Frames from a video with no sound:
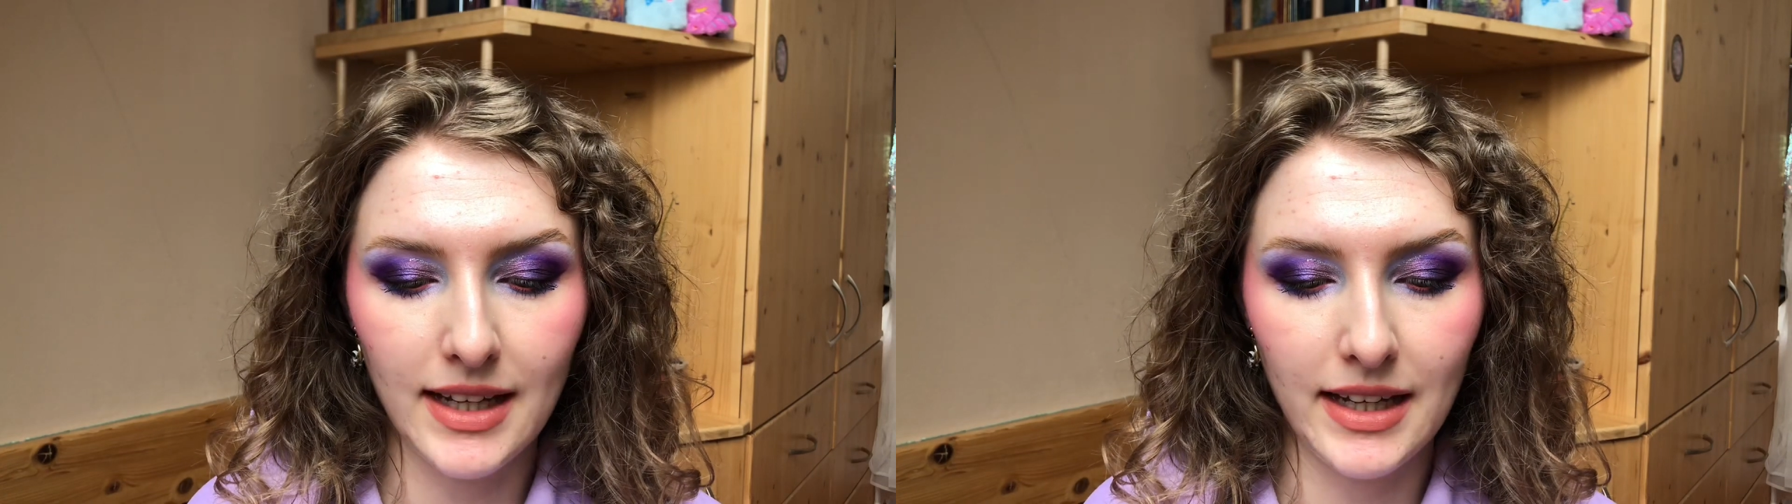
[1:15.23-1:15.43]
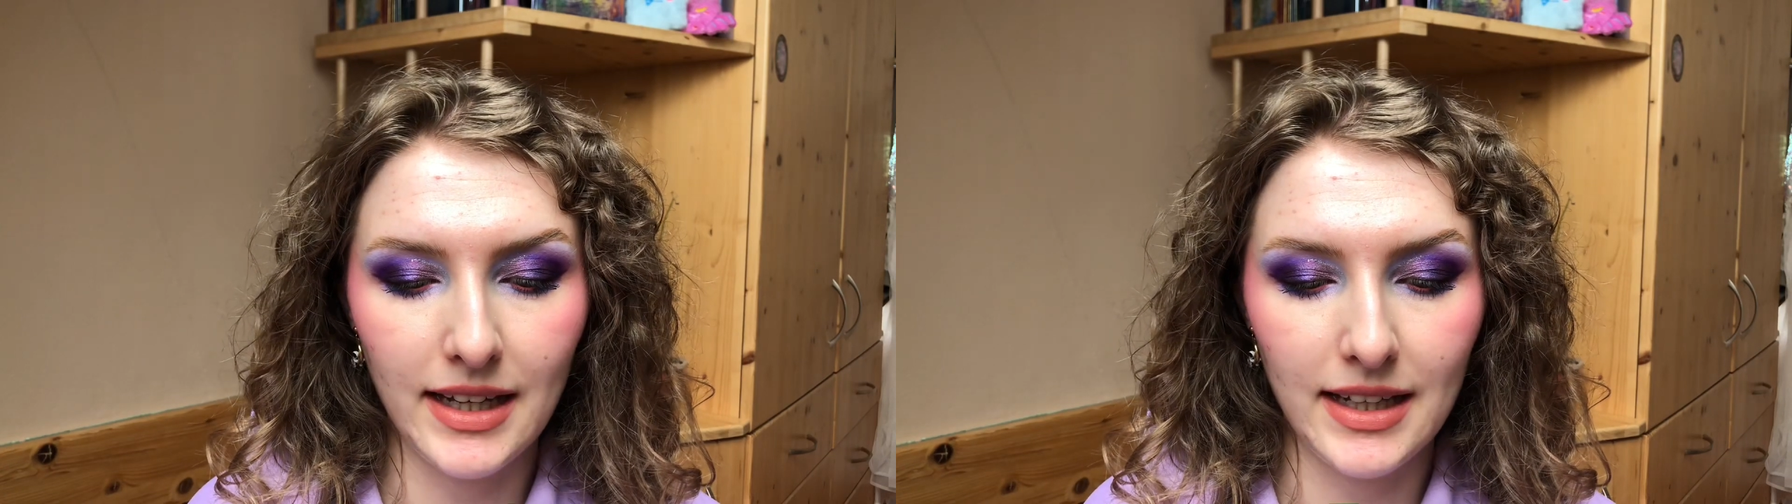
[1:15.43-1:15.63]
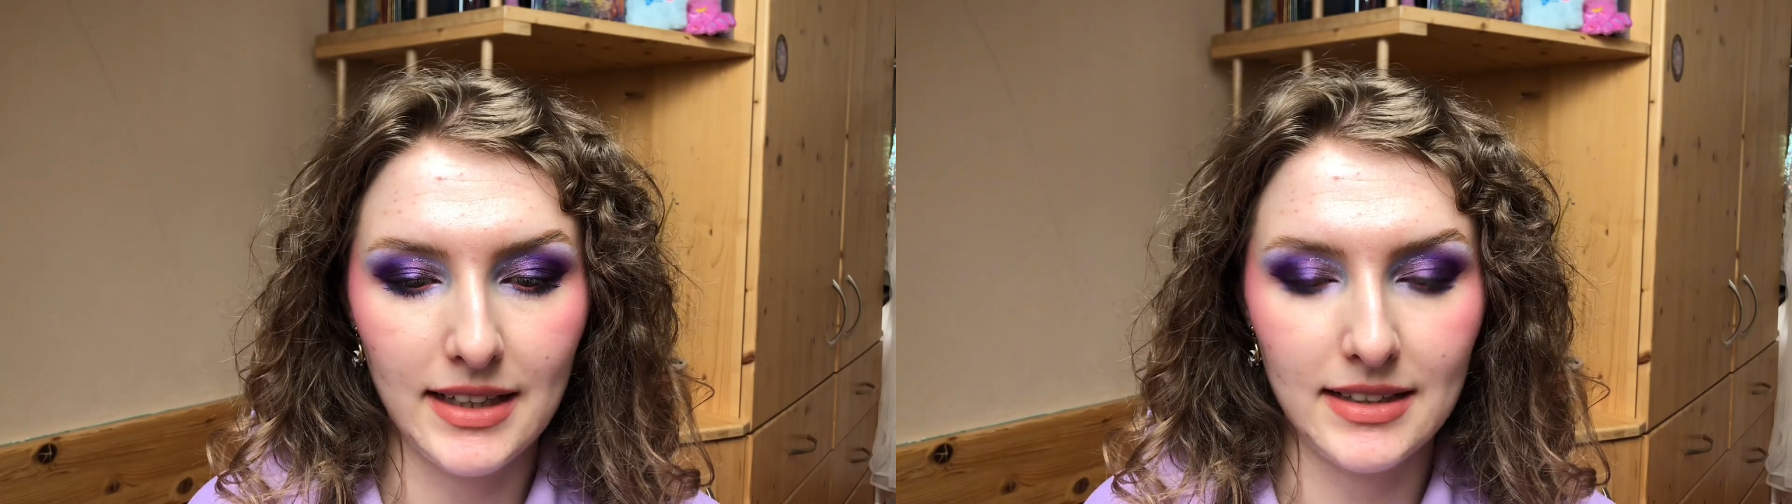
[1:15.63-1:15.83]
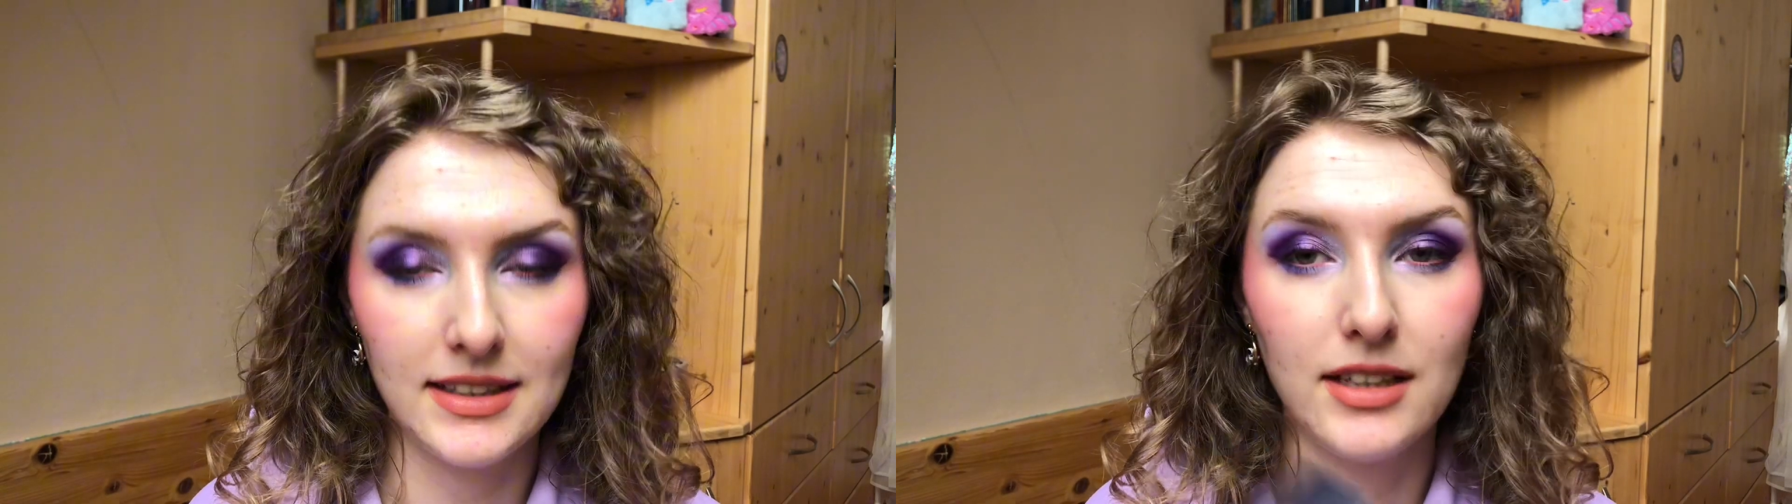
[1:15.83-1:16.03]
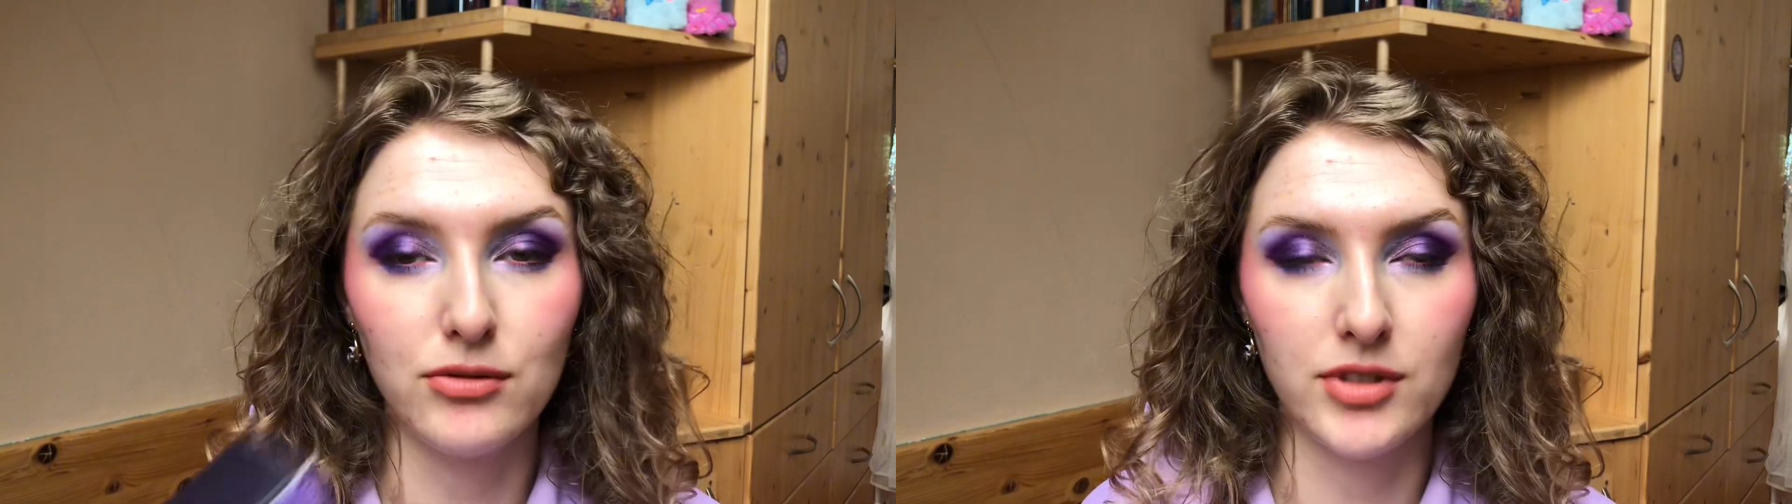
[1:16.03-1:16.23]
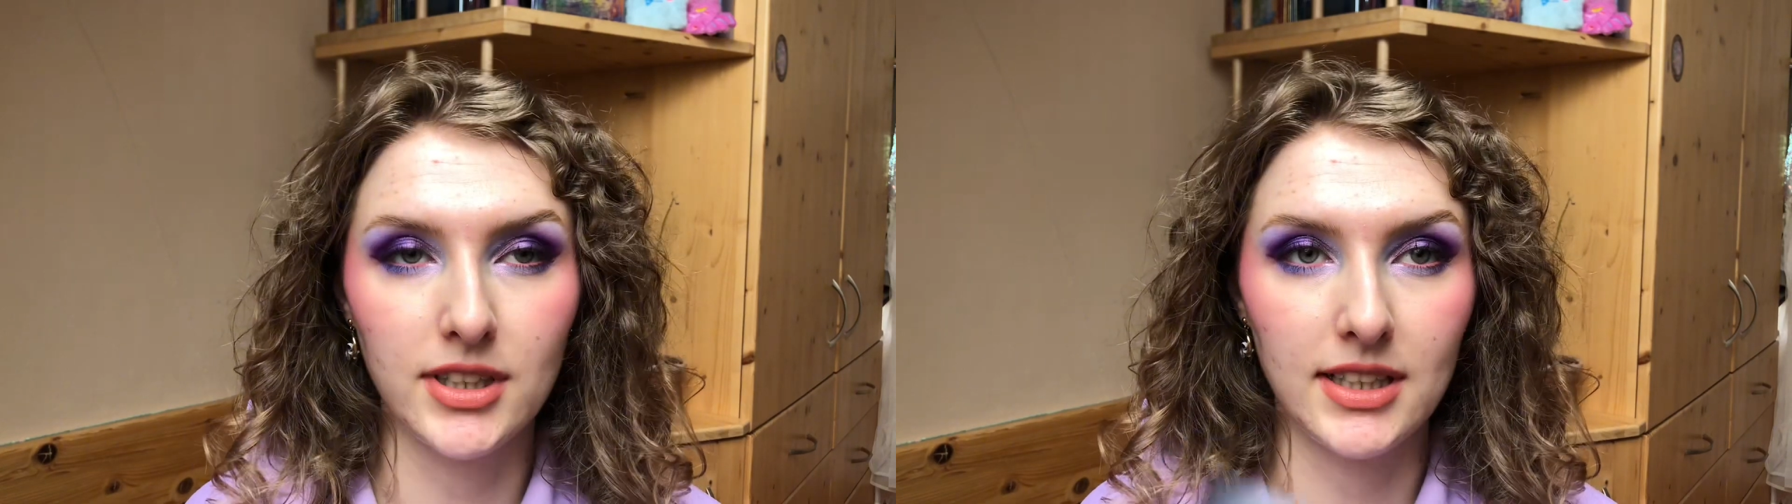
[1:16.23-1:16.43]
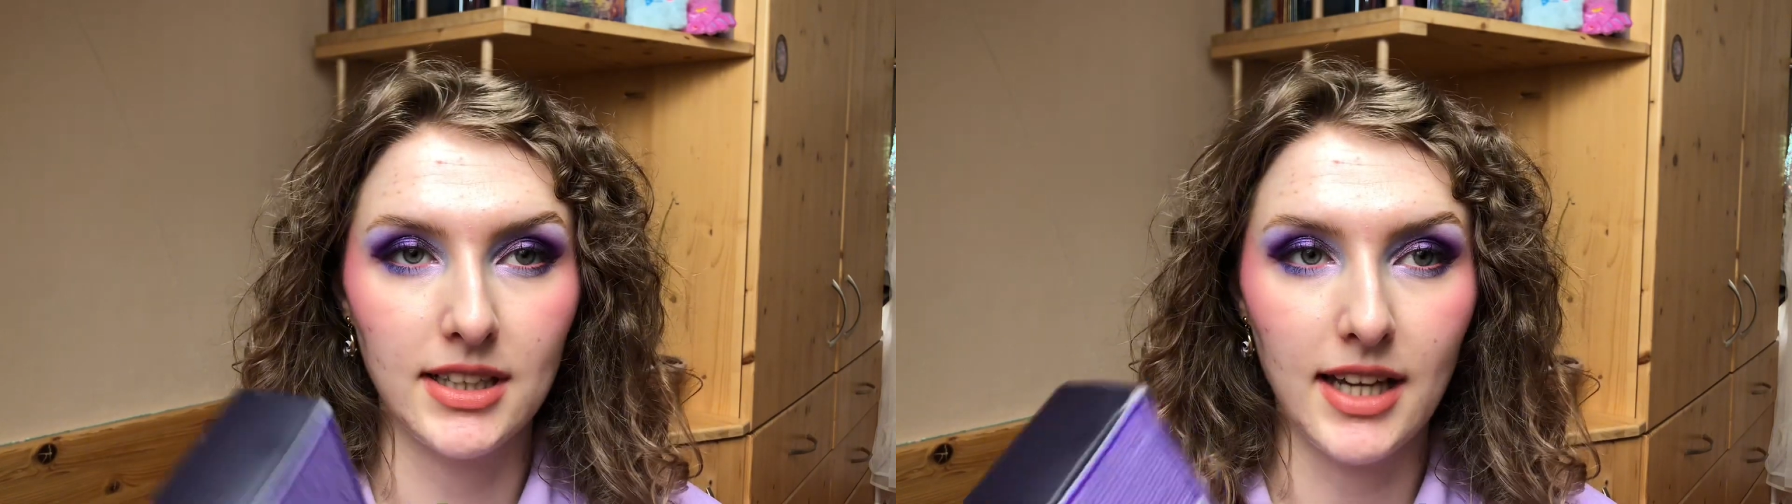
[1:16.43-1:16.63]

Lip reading: and they really